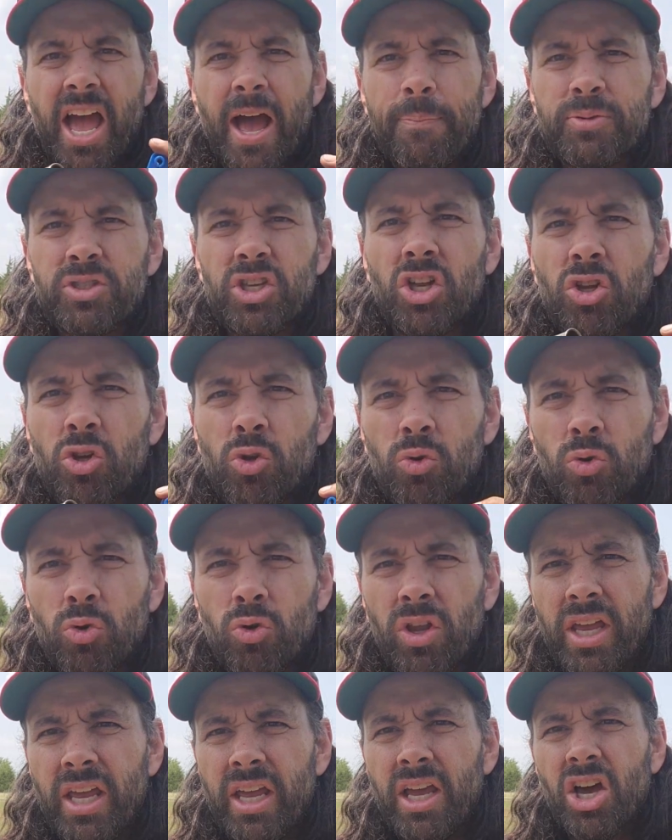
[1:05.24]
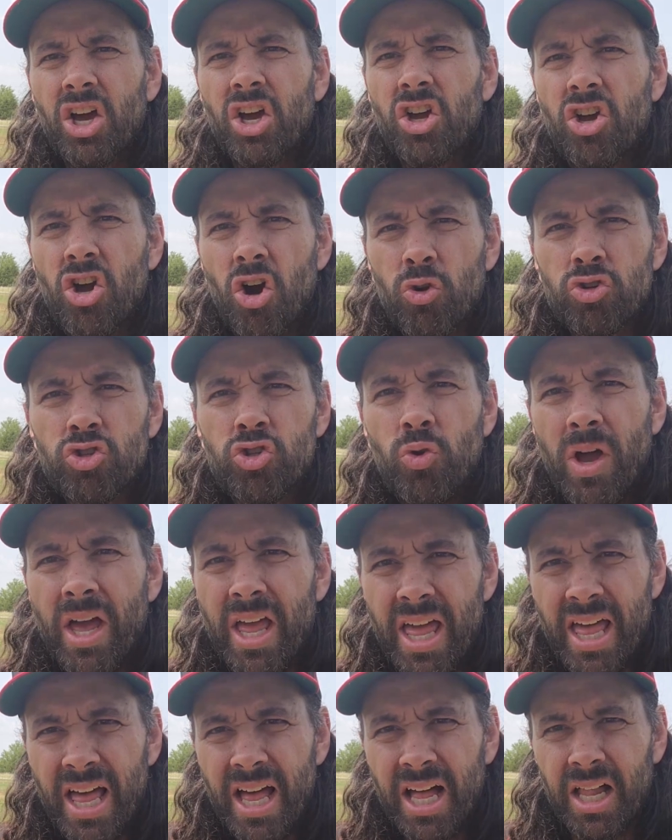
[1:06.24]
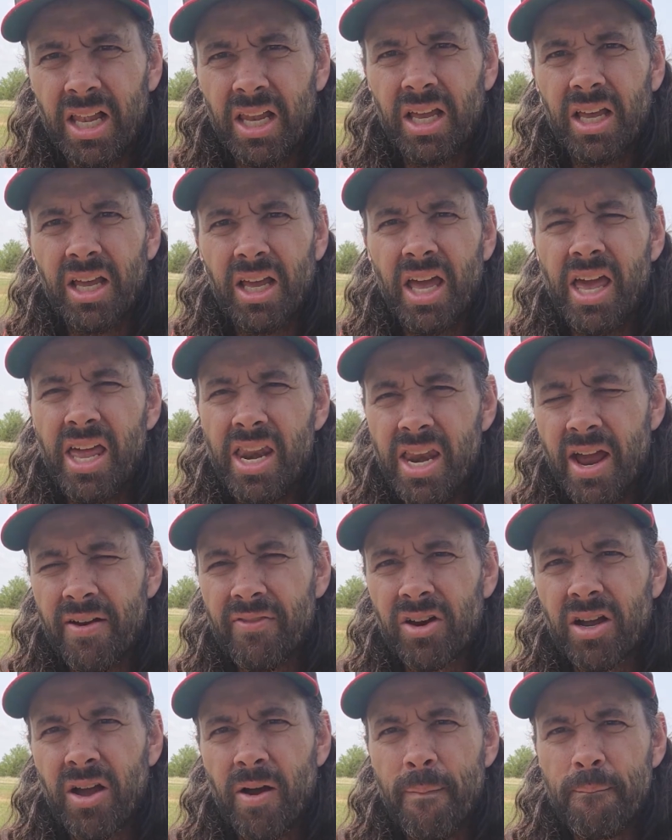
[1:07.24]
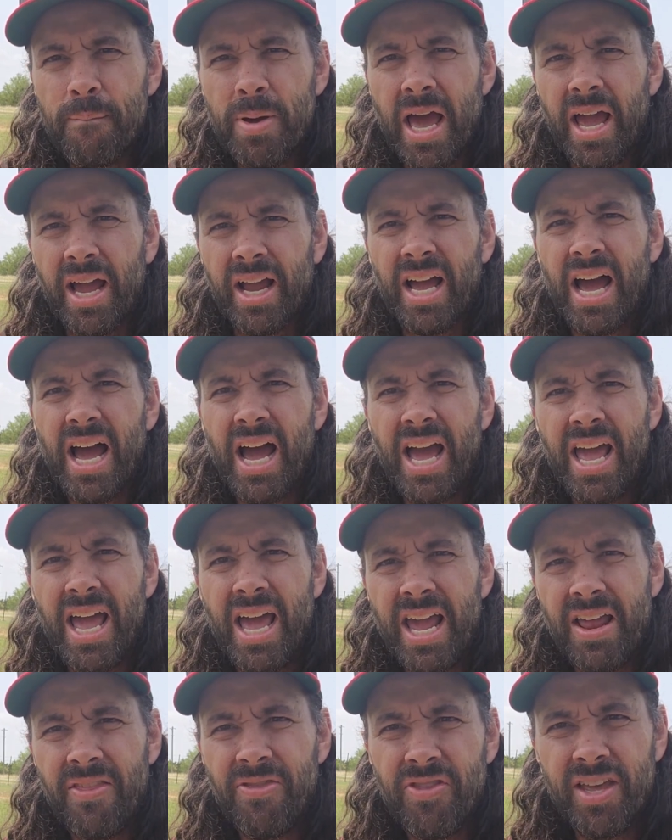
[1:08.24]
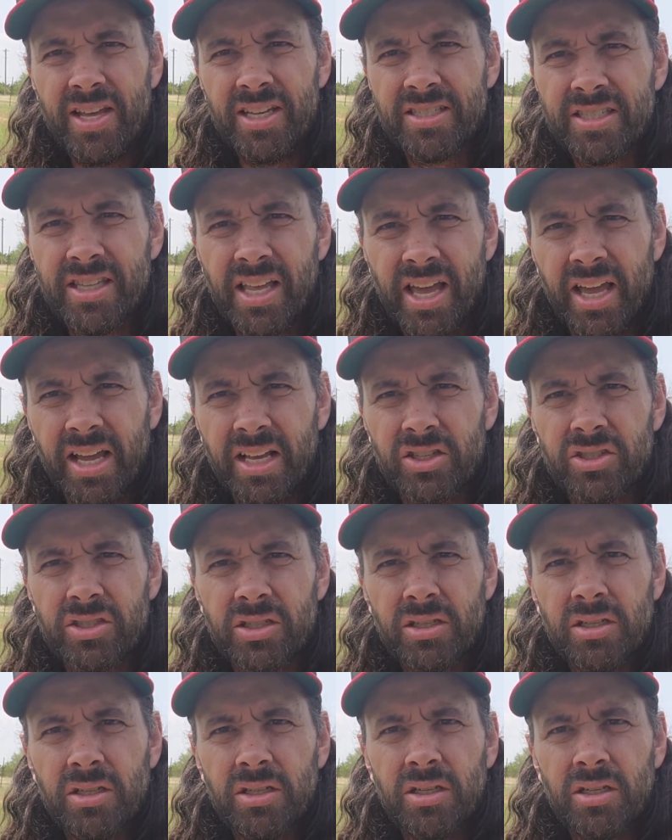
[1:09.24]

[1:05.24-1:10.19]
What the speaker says: absolutely go to hell and never come back. I hate these things.